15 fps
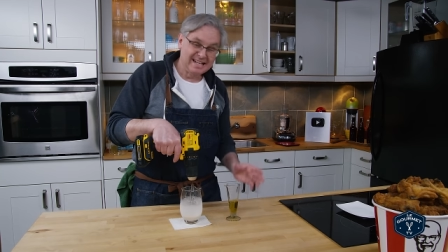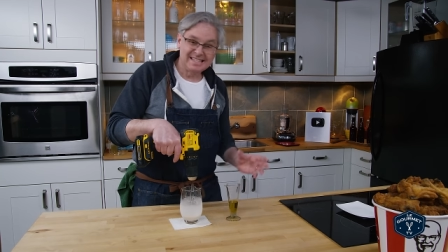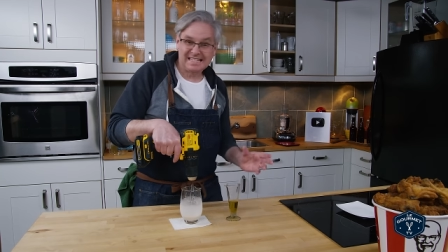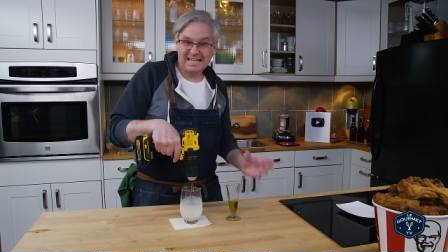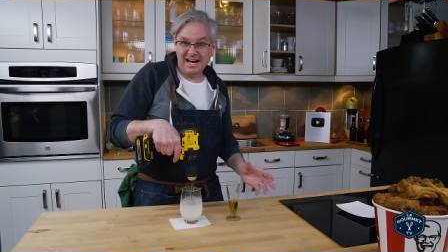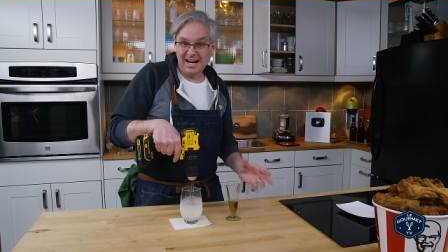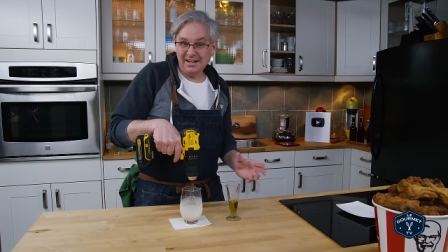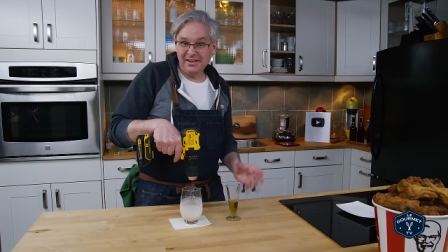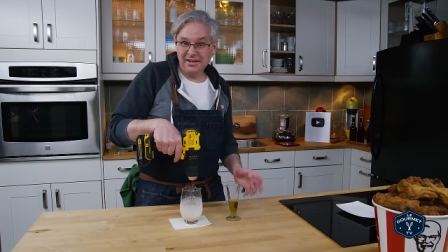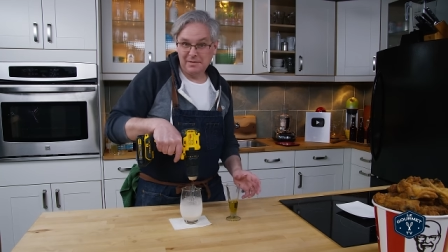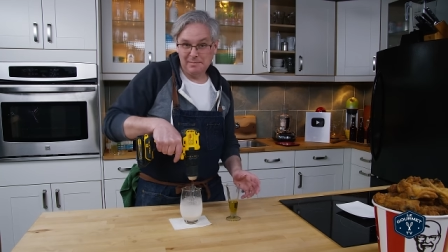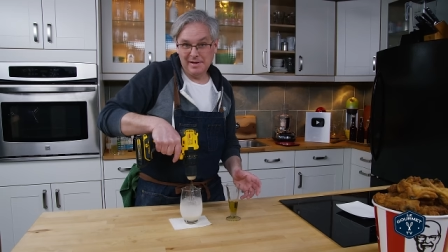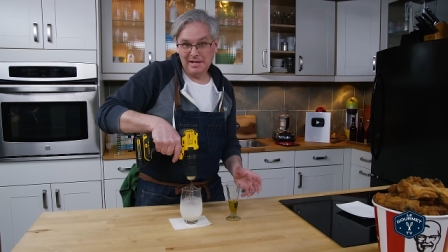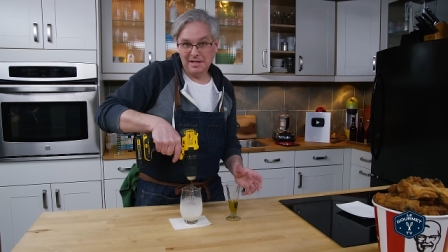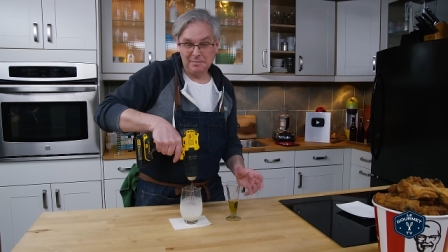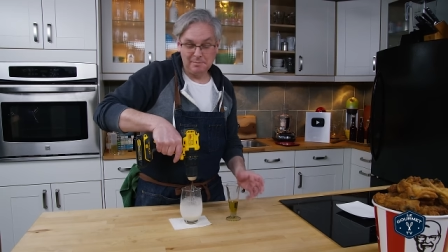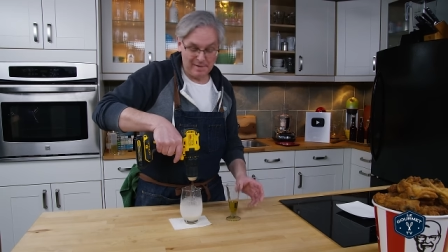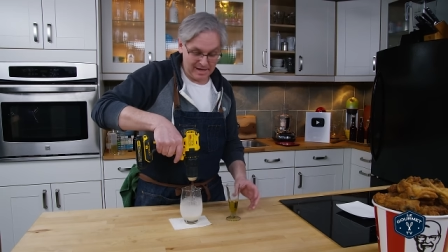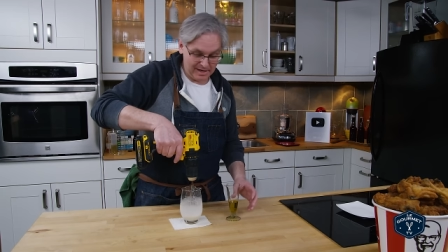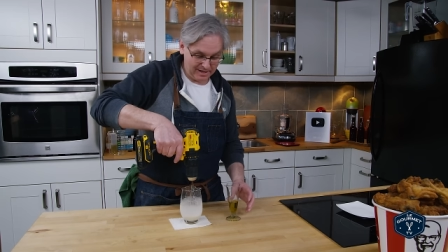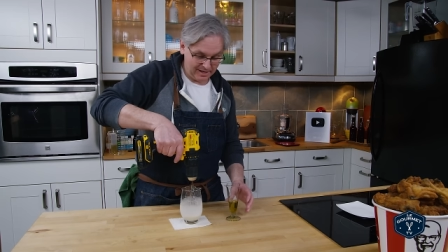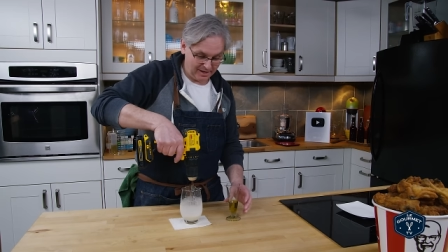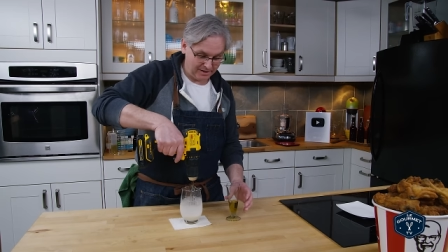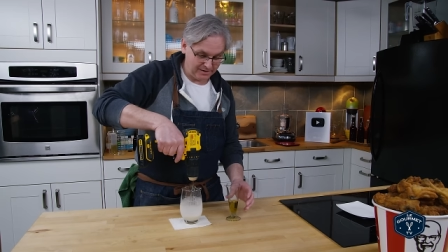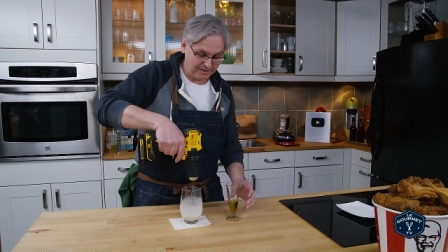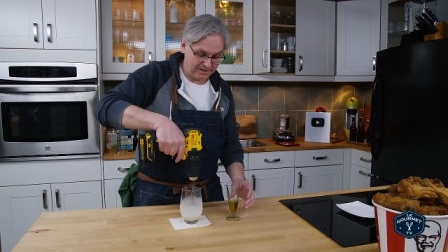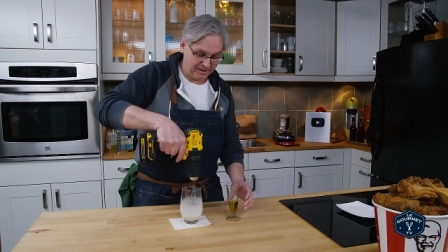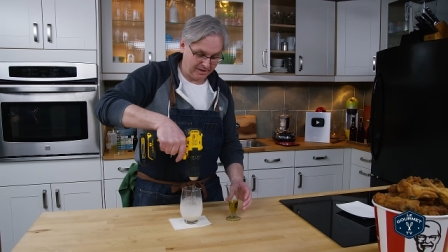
It's kind of like making mayonnaise.